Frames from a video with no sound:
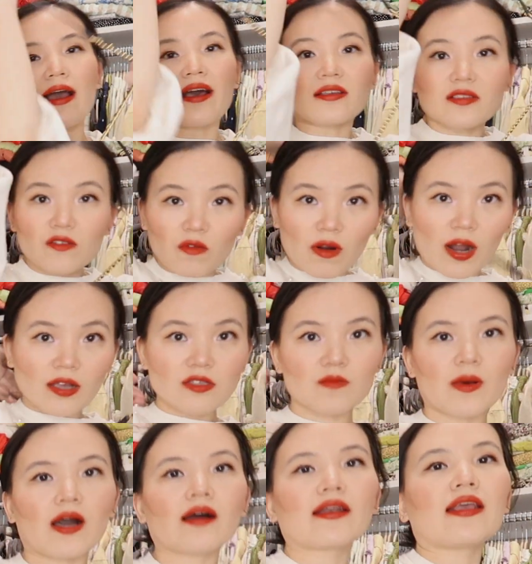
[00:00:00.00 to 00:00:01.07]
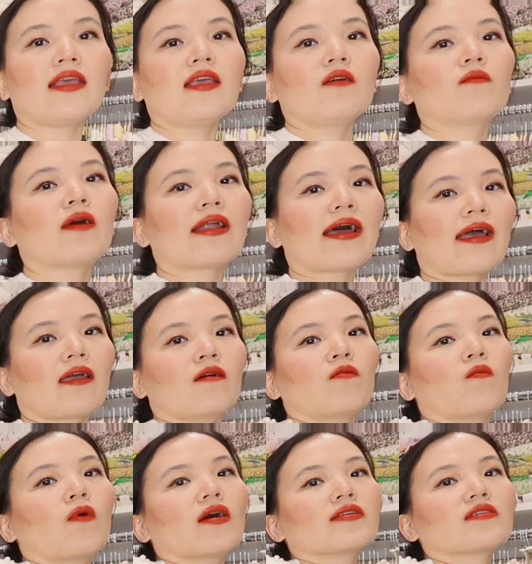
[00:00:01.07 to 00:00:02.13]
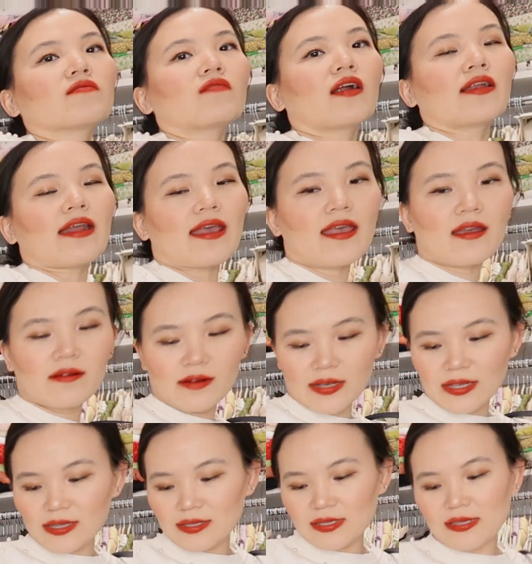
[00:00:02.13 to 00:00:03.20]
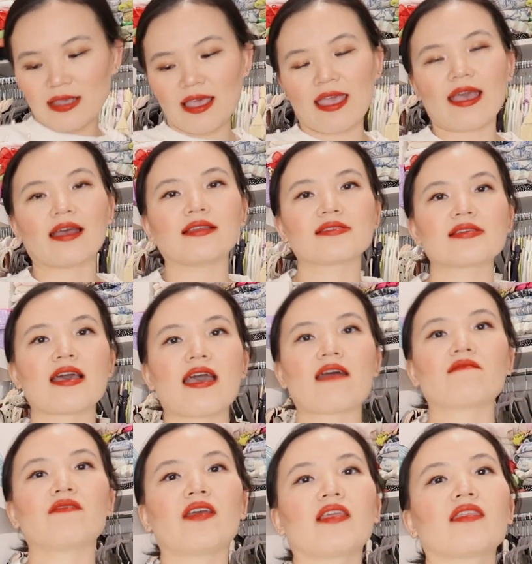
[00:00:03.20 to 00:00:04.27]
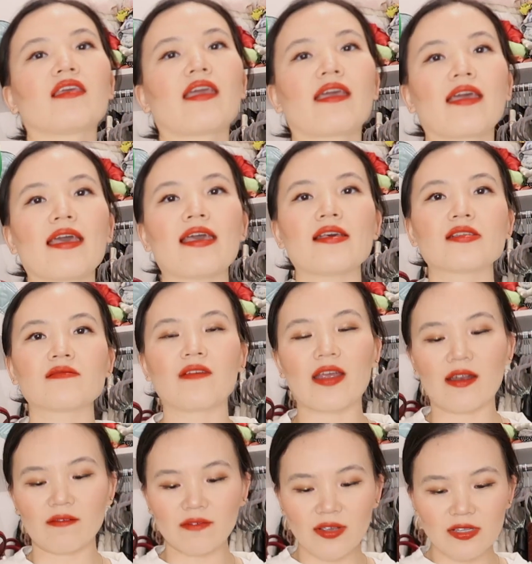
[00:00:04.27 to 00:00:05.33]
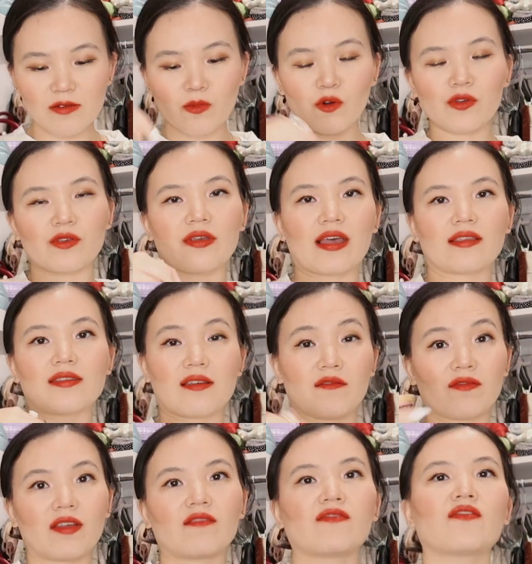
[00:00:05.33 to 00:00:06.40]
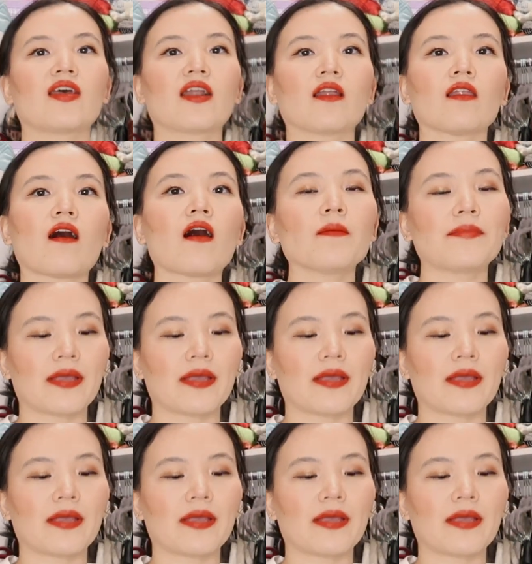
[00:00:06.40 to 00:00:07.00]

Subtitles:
as crossbody when I want to run errands and everything is very visible. You can definitely fit a lot